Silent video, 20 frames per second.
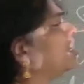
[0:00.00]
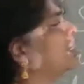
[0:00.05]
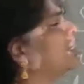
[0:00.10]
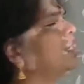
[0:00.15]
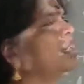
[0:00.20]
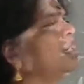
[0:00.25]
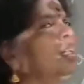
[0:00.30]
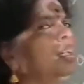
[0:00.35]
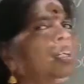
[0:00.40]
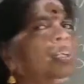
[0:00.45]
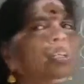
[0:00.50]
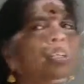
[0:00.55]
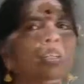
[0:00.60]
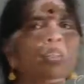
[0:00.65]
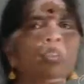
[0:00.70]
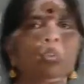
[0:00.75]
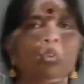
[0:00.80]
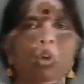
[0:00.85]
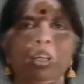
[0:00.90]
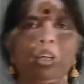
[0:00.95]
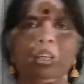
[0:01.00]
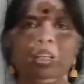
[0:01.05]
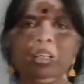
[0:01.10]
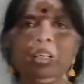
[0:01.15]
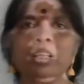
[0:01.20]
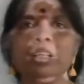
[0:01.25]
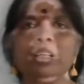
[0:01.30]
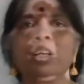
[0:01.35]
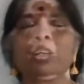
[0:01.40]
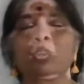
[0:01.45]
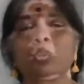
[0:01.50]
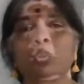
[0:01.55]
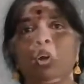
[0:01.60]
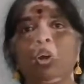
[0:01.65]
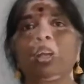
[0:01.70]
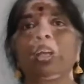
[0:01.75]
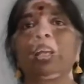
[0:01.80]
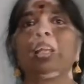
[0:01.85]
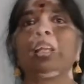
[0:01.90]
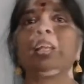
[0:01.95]
It is not a
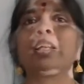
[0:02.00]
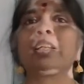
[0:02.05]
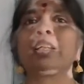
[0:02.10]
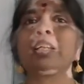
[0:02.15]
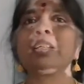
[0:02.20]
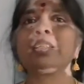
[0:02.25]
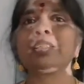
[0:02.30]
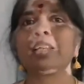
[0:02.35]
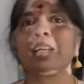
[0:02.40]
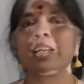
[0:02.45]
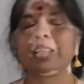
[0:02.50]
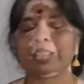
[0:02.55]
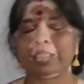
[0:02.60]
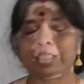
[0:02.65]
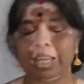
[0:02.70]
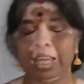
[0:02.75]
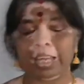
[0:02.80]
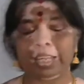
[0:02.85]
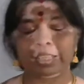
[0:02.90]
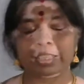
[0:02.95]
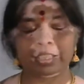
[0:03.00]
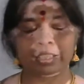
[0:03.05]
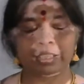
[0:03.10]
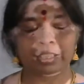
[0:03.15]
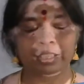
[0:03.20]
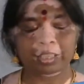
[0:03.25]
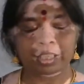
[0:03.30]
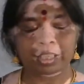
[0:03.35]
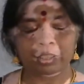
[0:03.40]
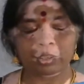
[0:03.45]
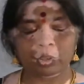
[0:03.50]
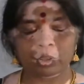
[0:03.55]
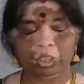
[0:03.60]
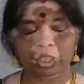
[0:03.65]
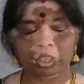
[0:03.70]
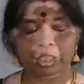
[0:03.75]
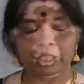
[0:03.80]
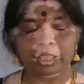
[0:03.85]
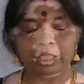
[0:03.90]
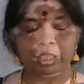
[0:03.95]
soil, it is sand. So
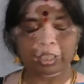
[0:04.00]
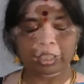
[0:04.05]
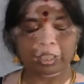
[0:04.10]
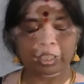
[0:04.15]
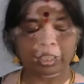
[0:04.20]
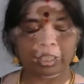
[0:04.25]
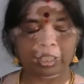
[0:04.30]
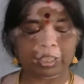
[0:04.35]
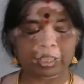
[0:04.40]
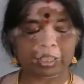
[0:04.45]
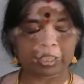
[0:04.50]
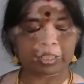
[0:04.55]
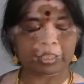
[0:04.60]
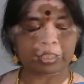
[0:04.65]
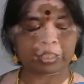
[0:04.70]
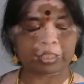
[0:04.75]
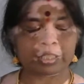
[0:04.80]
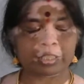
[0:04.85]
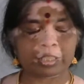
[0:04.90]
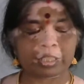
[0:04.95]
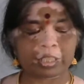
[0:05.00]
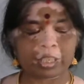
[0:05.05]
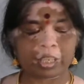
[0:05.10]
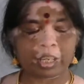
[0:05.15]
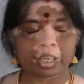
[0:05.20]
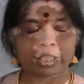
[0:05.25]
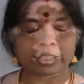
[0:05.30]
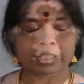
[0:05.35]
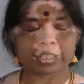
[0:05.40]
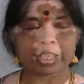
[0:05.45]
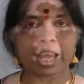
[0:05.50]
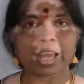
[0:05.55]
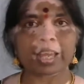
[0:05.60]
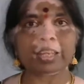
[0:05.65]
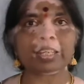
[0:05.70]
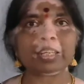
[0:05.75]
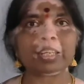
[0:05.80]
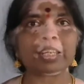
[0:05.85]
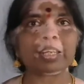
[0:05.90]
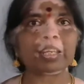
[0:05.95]
here, it is a
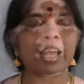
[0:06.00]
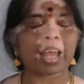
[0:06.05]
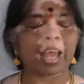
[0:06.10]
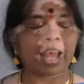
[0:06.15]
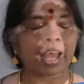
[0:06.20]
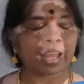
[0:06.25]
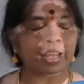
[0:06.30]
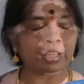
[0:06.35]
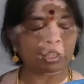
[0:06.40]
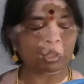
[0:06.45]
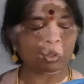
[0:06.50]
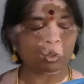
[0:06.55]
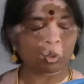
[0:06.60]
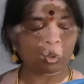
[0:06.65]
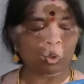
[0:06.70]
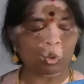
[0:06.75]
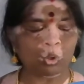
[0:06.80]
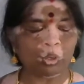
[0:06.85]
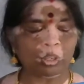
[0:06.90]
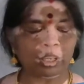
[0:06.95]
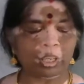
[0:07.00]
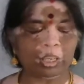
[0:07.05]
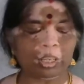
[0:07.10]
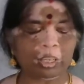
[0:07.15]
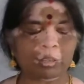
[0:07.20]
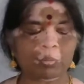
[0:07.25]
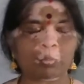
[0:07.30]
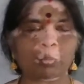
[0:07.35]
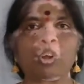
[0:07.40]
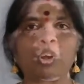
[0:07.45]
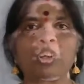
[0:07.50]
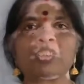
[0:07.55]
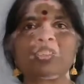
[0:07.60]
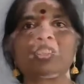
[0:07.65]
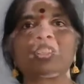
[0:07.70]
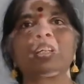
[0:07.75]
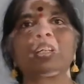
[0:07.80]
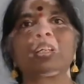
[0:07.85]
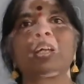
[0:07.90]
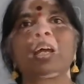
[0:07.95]
sandy and low in
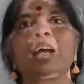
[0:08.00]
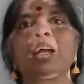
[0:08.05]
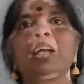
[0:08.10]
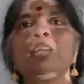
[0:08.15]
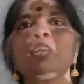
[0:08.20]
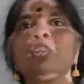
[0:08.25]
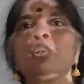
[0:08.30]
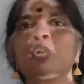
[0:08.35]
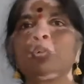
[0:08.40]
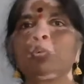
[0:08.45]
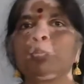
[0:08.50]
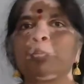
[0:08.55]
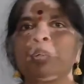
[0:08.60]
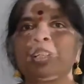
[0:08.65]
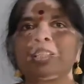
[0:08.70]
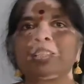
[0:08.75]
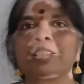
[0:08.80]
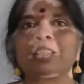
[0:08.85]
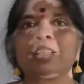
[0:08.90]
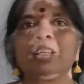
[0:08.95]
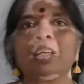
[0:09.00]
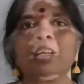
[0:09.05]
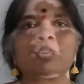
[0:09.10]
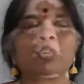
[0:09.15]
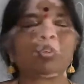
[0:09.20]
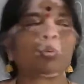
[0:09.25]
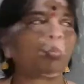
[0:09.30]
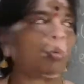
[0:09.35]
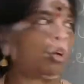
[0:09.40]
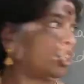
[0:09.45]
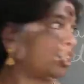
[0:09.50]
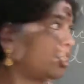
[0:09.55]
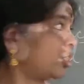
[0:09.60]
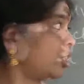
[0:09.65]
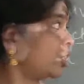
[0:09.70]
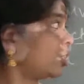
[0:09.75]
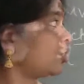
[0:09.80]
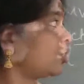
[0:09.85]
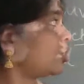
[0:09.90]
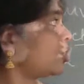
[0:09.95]
moisture and humus. So moisture
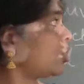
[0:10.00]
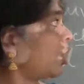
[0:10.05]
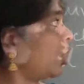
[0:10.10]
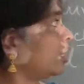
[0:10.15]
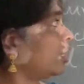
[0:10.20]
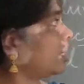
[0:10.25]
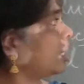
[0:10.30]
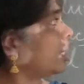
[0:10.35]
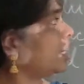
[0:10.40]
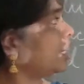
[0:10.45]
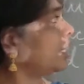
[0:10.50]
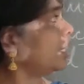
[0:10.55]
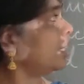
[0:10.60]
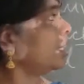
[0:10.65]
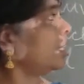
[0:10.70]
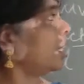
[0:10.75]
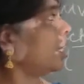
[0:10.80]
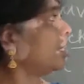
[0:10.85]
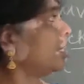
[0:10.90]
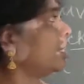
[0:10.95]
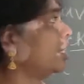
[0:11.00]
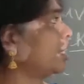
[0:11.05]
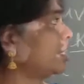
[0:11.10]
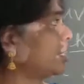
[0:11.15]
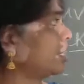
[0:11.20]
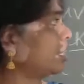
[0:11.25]
is not there in desert